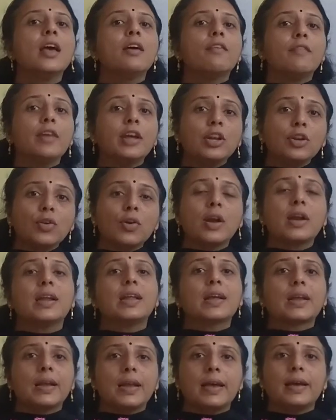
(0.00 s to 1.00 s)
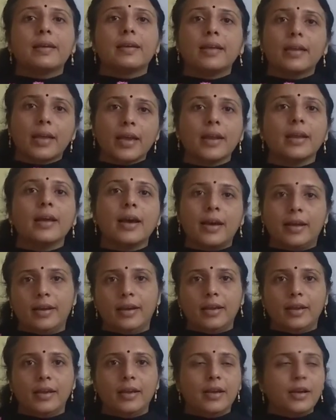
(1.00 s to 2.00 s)
when you are declaring an
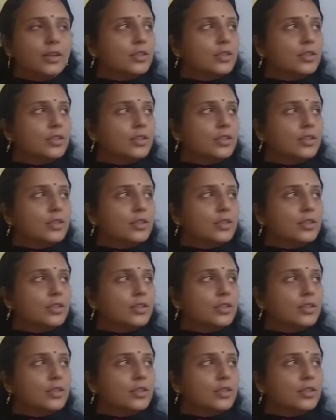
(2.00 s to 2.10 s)
array.